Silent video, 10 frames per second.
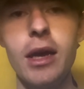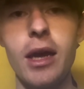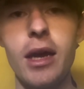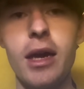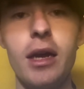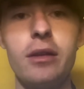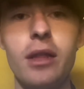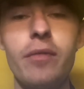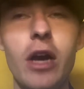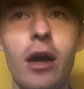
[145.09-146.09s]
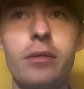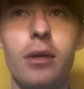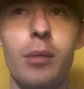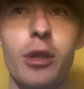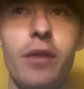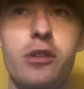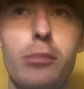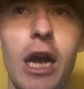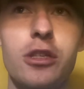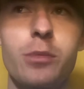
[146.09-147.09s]
And they've got, I believe, some
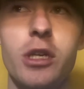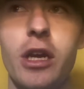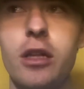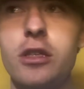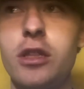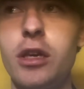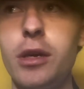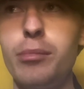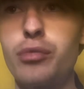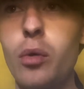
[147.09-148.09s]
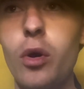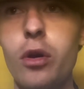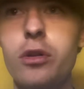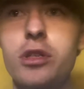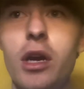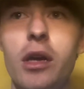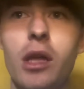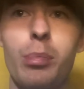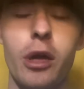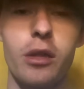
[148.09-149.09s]
matchups against the Brewers.
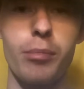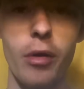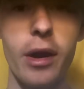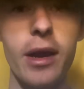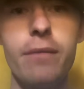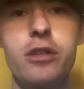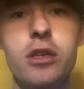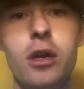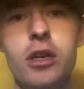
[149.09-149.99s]
They play the Braves.